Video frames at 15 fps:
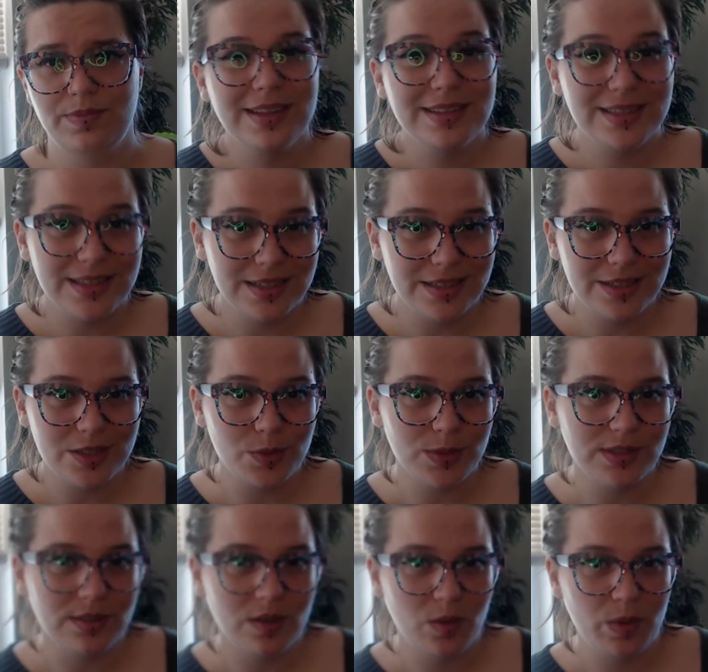Since this one's a
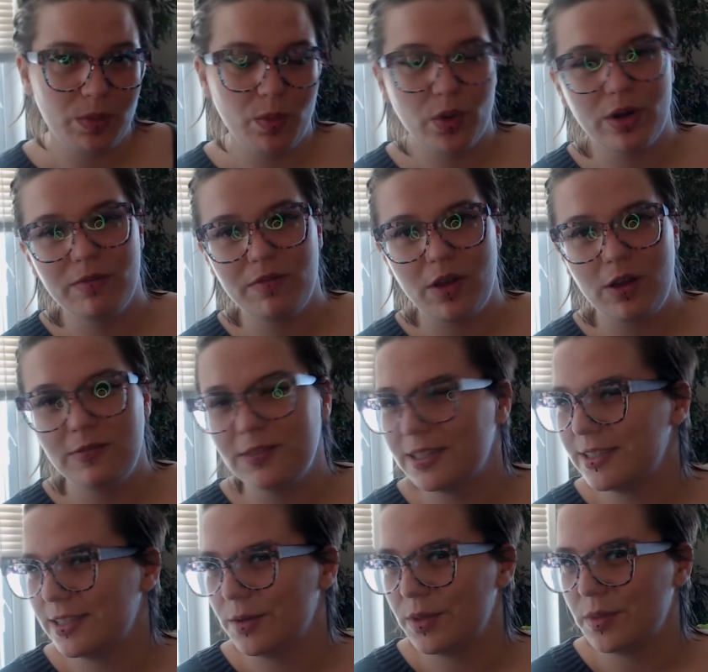little bit more involved, let's
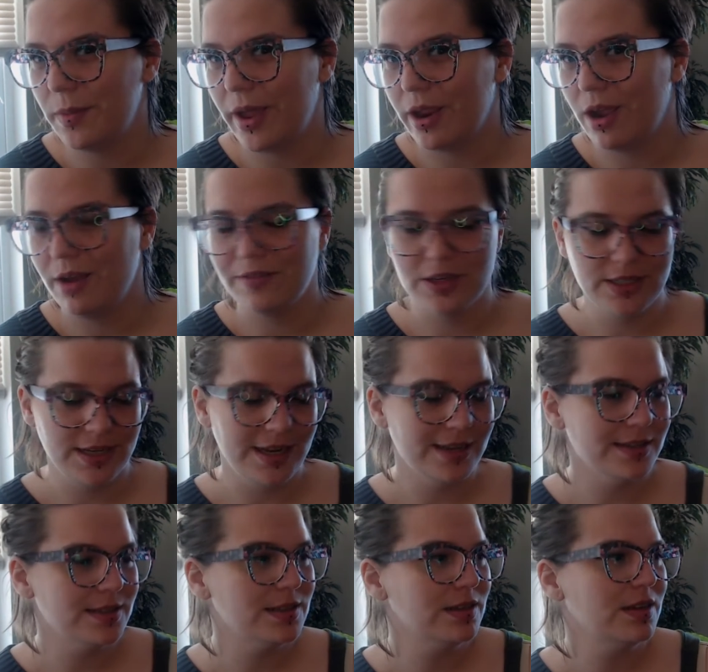see what the back cover
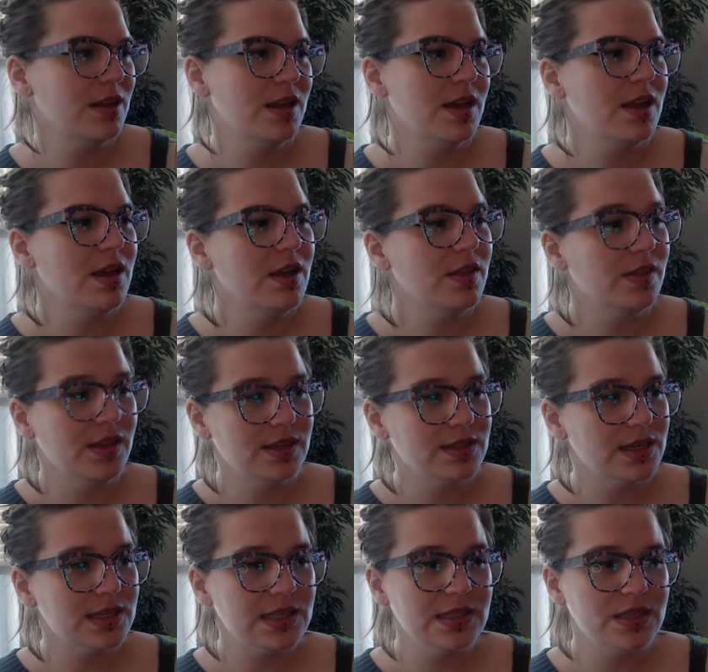says. The
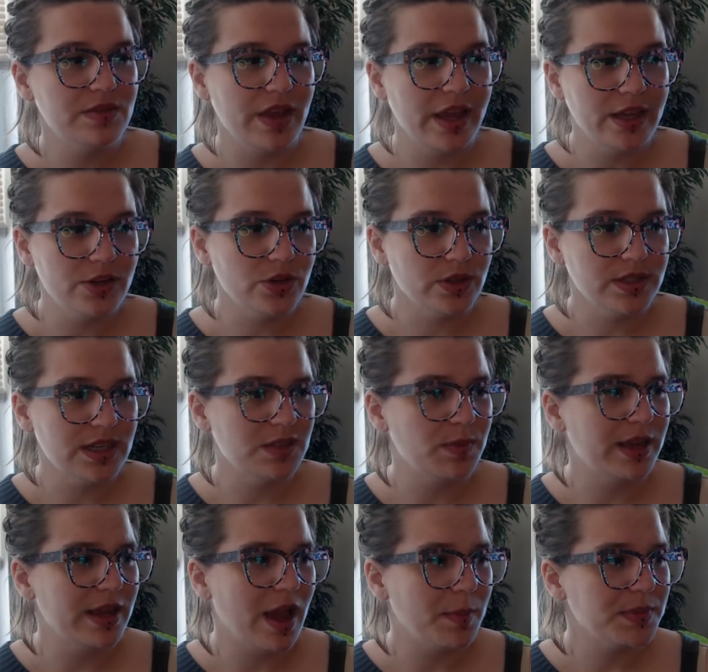existence of angels has been
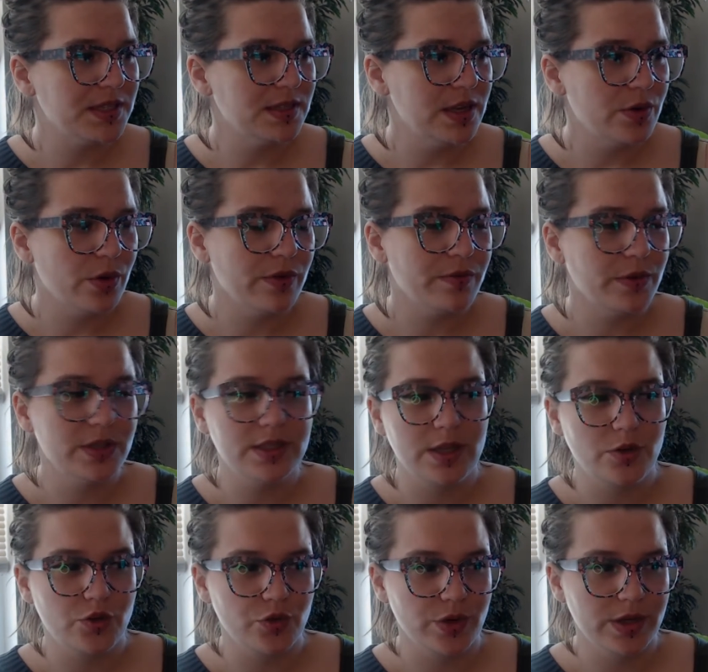kept secret for
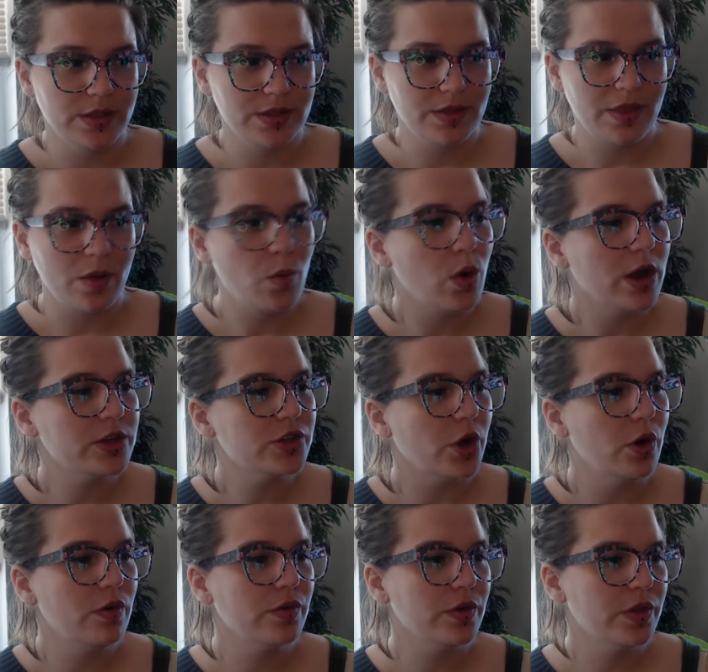centuries. They watch
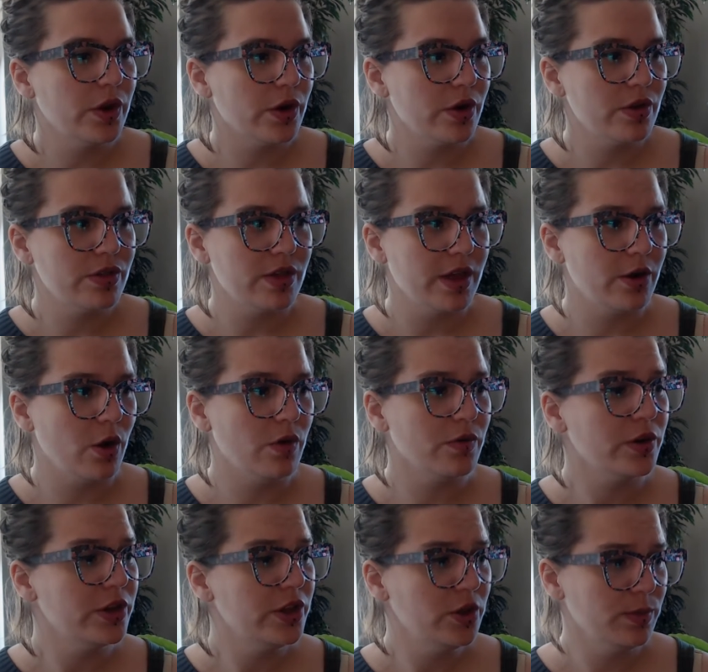over the earth and over
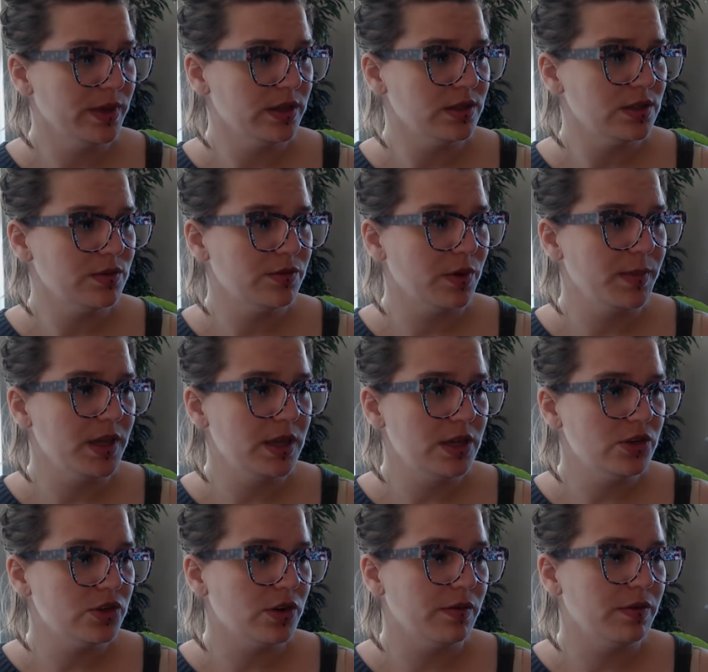humans from
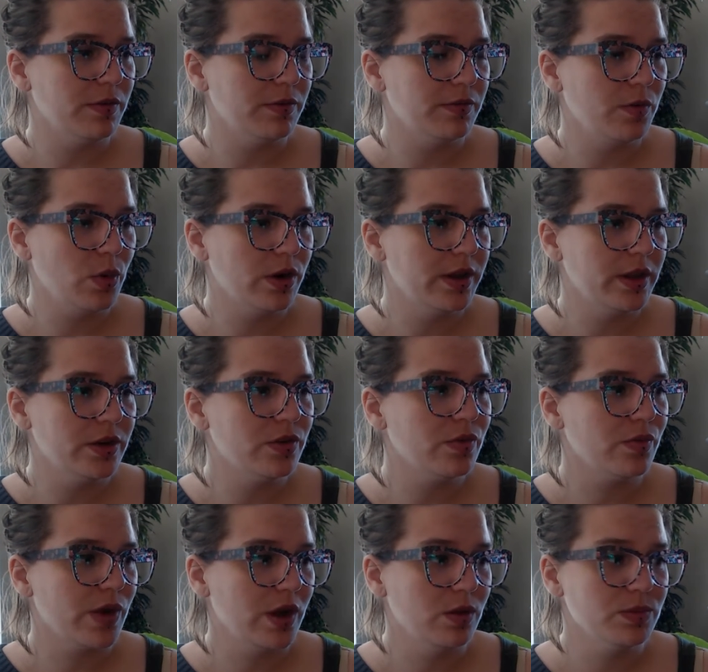each of the 4 hidden
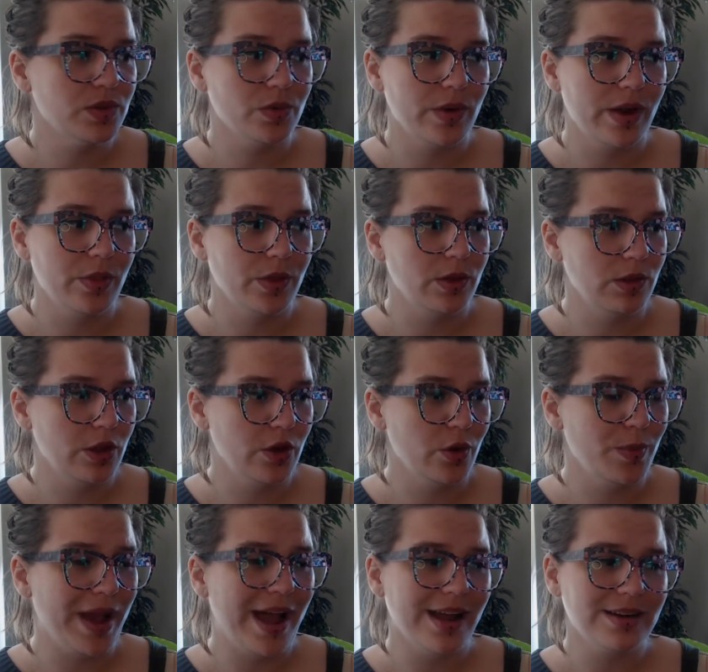realms around the globe,
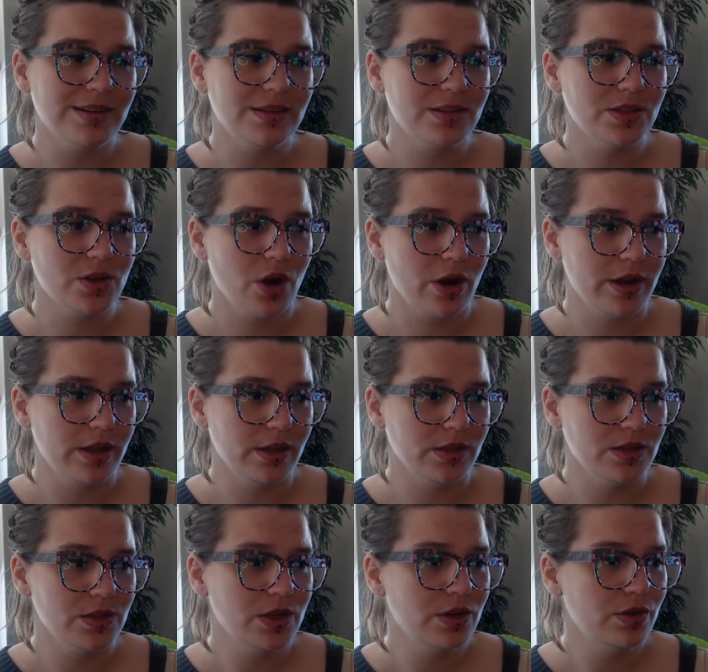acting as
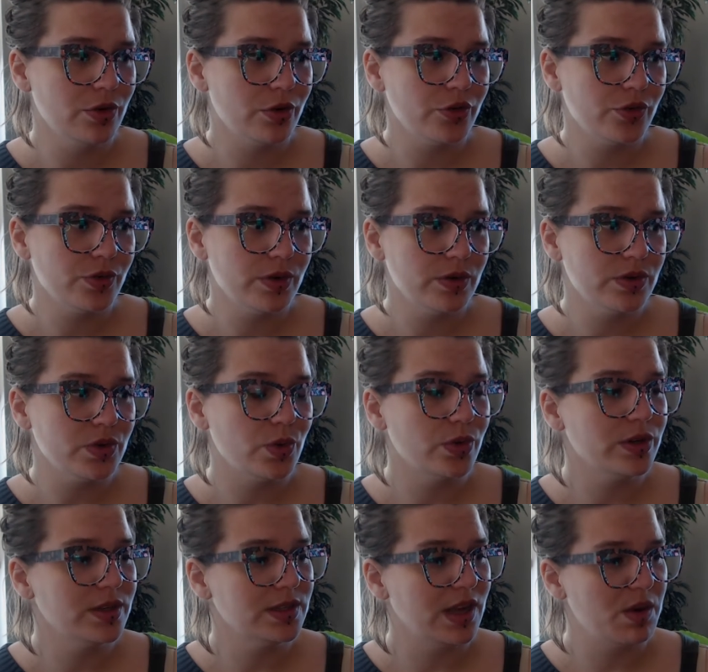guardians, nurturers, or
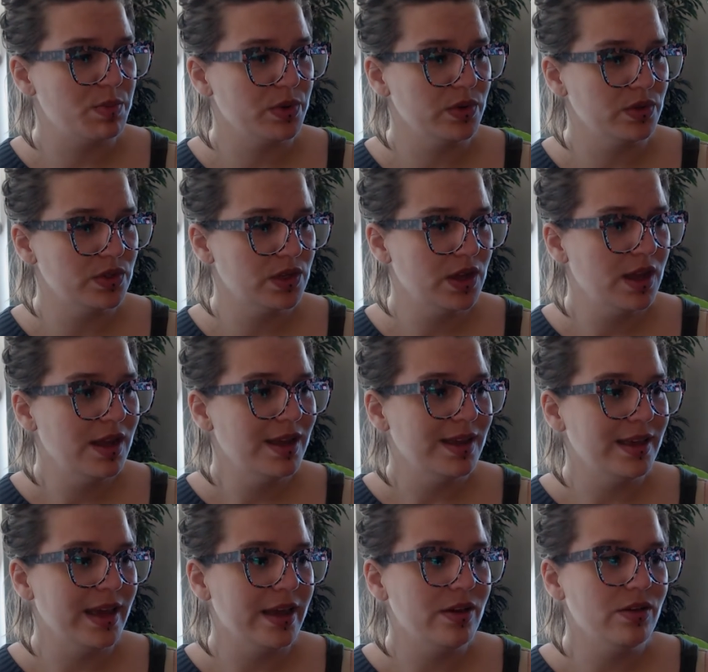disciples.
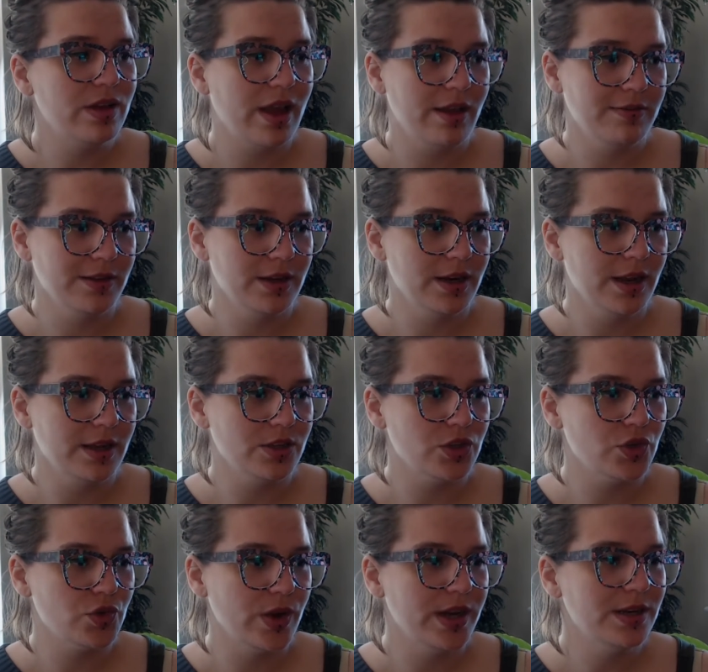Gail Geffen has
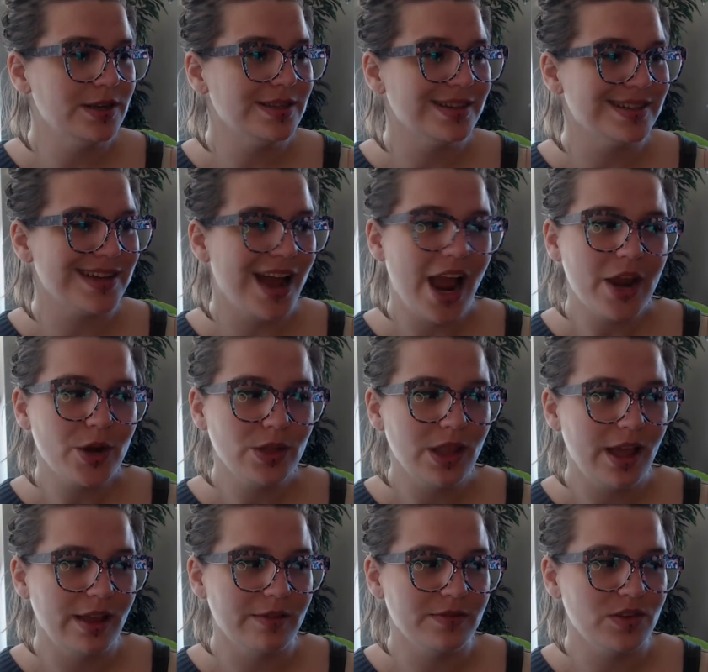trained his entire
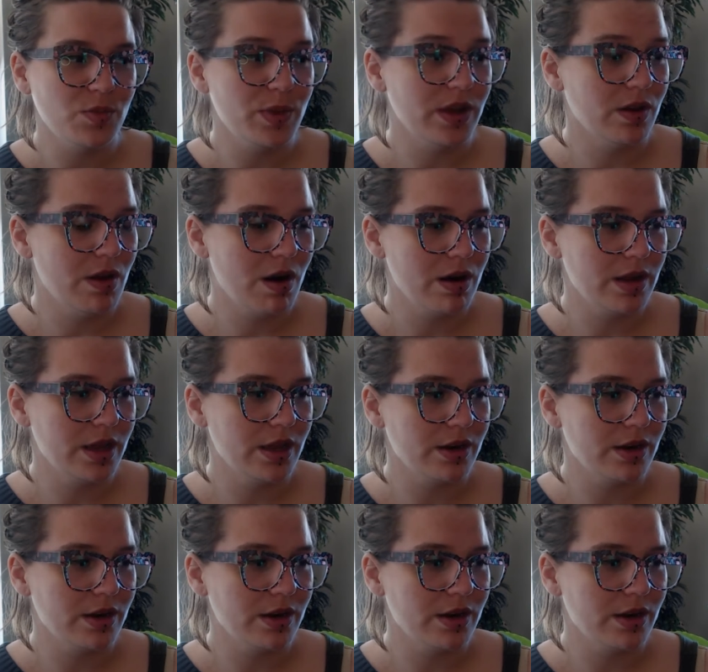life to be a guardian,